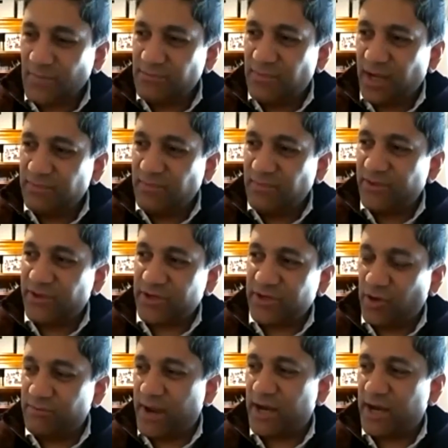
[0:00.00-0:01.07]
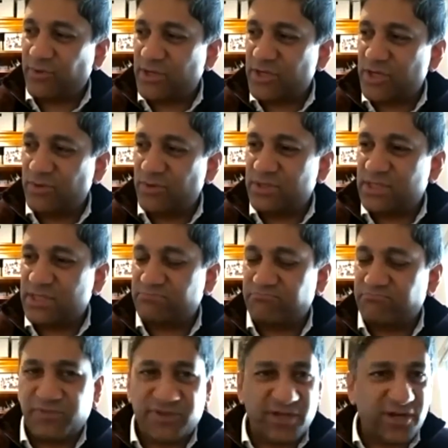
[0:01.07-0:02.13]
my mother got married when she was
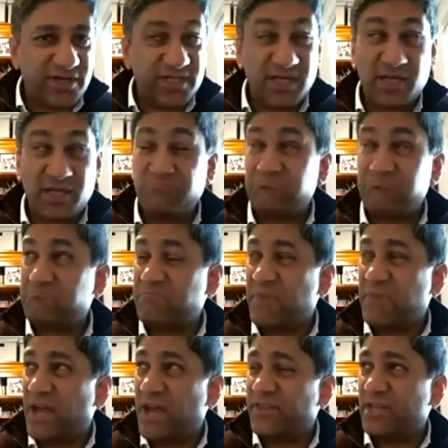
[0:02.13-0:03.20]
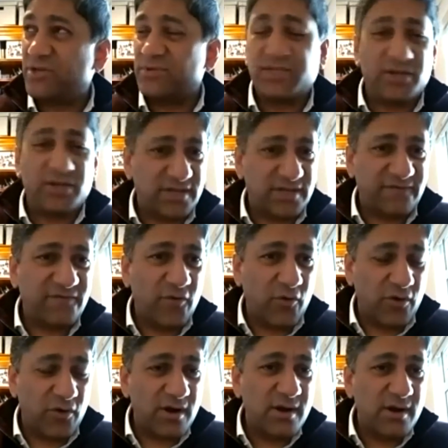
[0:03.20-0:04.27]
30, I think she was
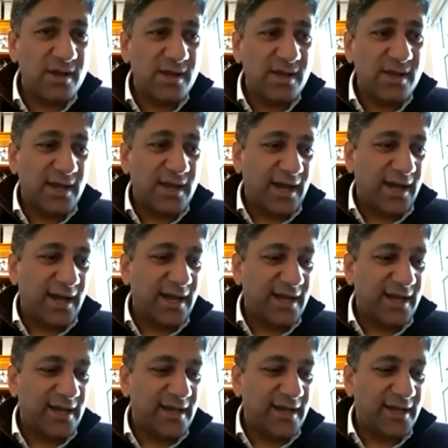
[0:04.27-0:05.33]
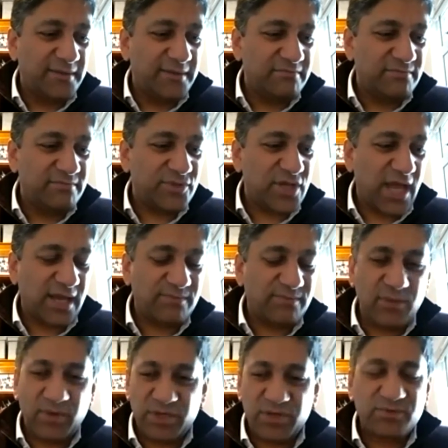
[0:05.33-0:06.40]
34. She had
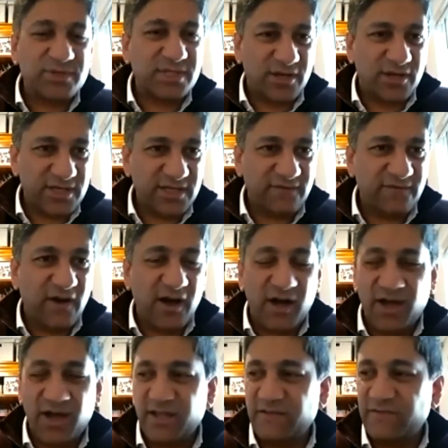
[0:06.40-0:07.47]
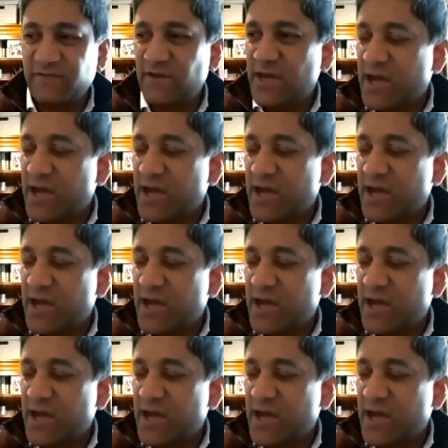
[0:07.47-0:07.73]
me when she was 35.